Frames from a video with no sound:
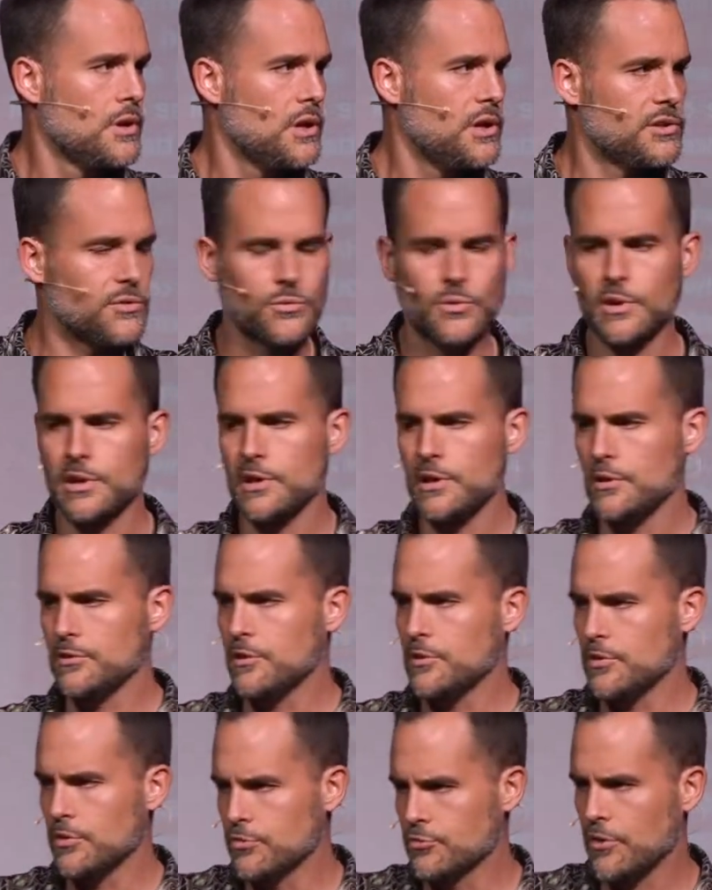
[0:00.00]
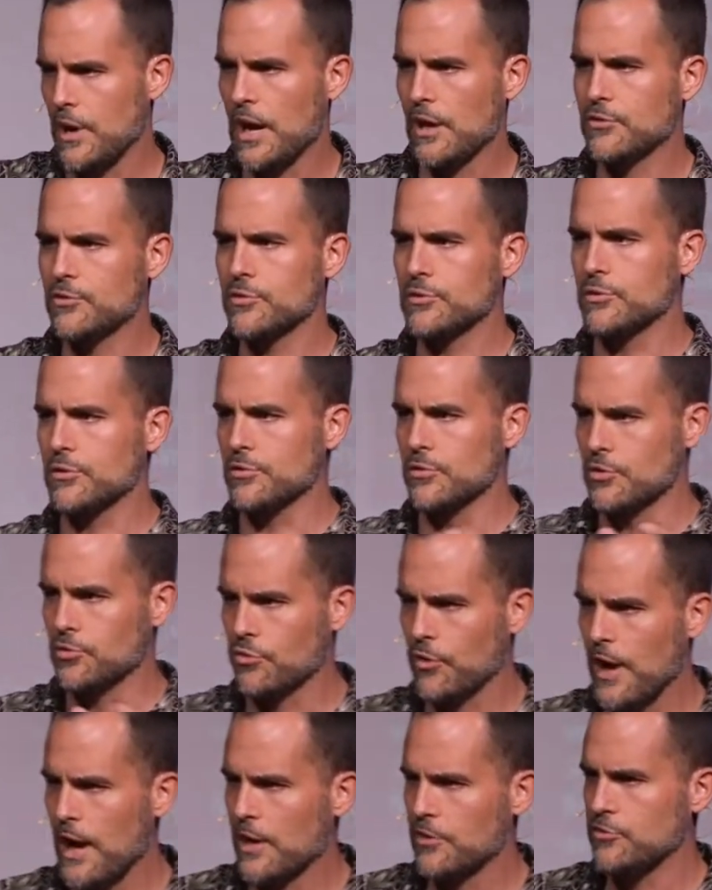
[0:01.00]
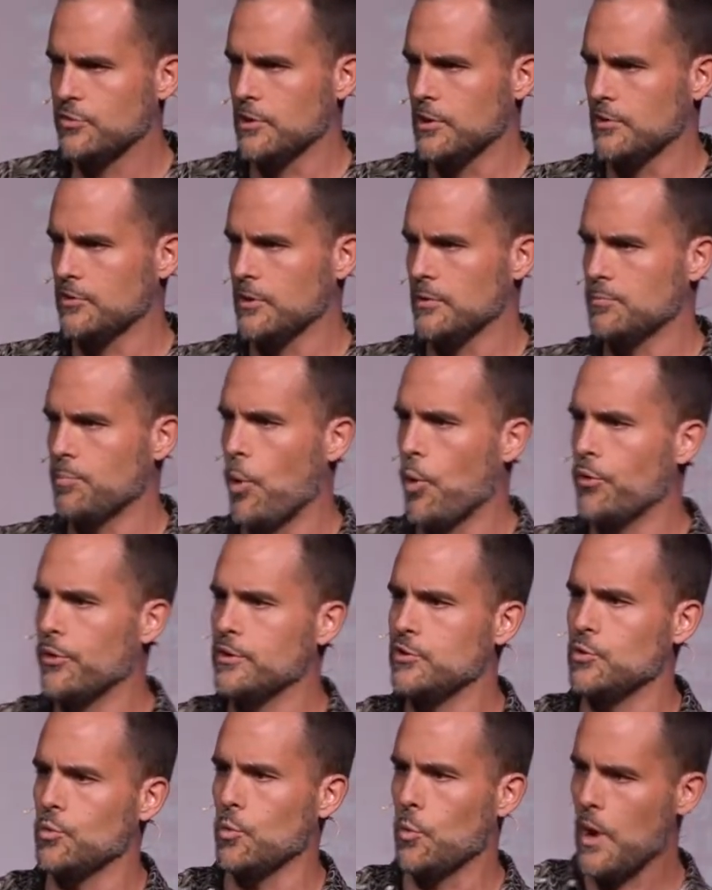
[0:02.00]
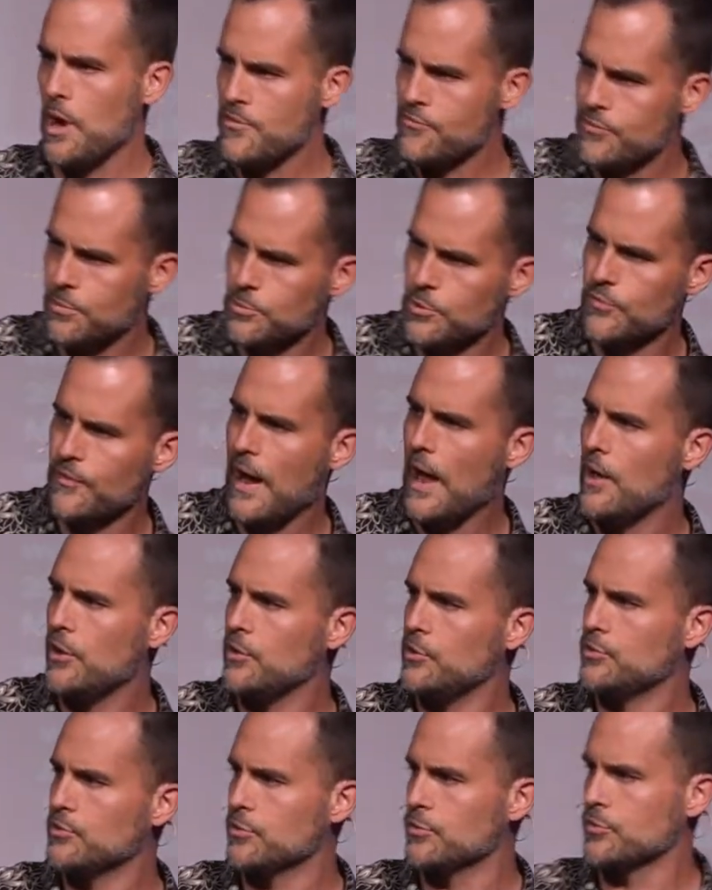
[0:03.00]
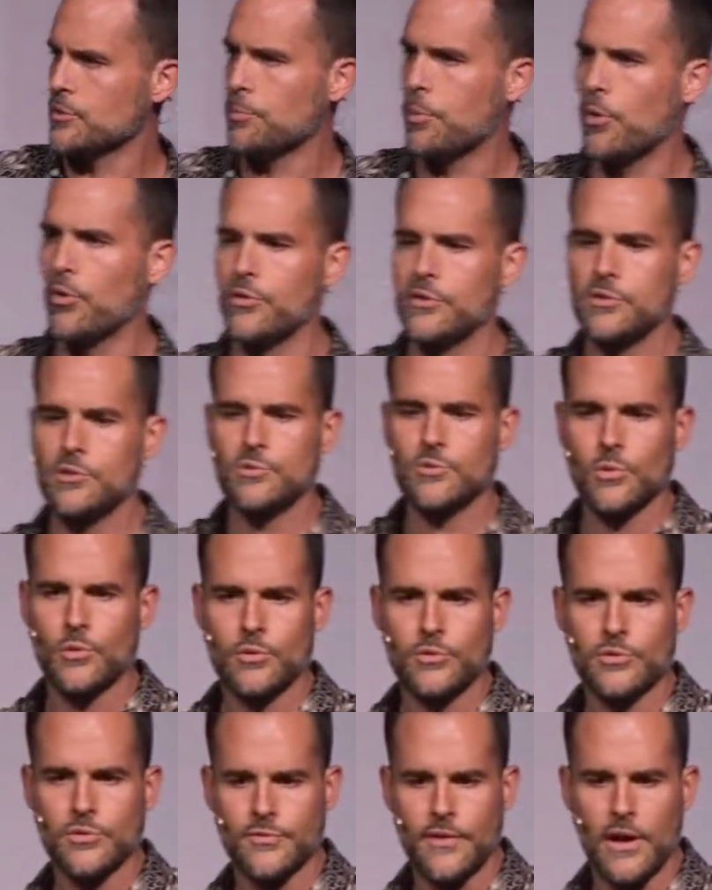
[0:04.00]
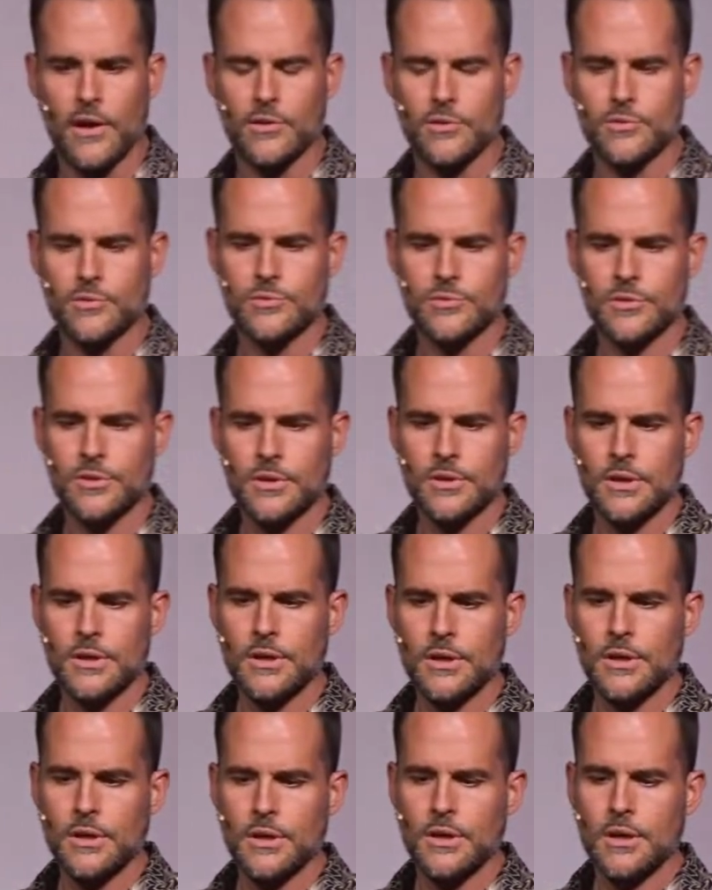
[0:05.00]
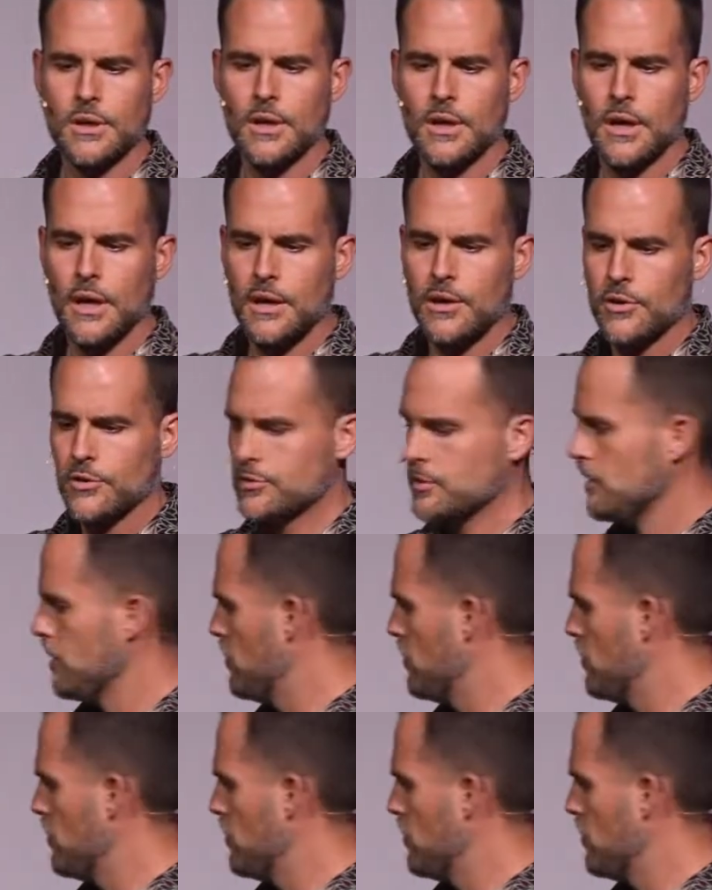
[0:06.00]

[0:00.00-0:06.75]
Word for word: Is it really, is it distraction? Is it attraction? Is it pulling you away from your values or is it pulling you towards your values? And here's an